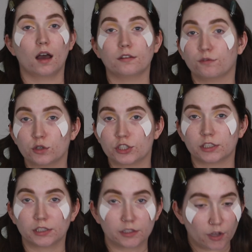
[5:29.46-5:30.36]

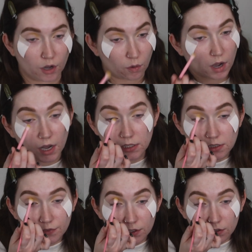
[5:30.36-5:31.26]
Unfortunately, though,
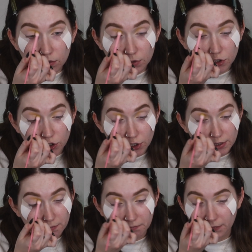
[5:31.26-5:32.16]
Huntsville was
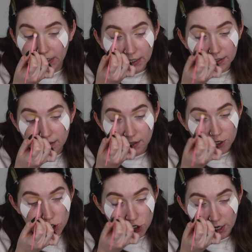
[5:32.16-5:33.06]
just eating
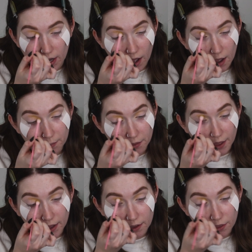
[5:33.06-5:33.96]
this shit up.
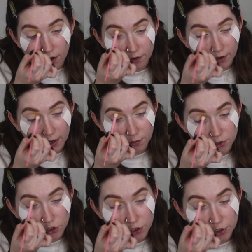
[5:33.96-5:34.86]
They thought Grant
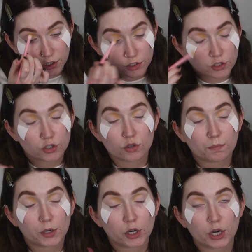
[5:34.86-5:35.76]
was just
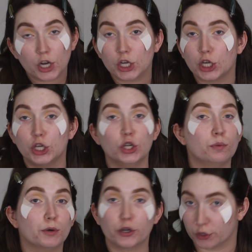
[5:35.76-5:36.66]
super
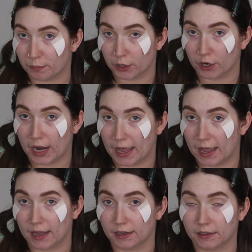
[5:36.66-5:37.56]
duper duper
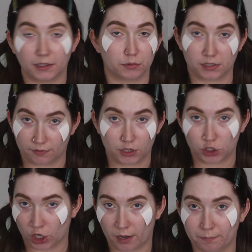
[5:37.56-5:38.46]
and he was given the
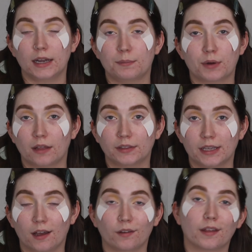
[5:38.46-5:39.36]
job. And he proudly
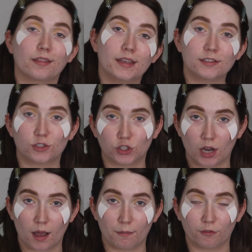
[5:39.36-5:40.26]
held this
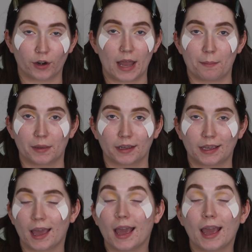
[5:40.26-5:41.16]
job for an
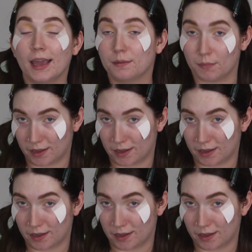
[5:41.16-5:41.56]
epic 8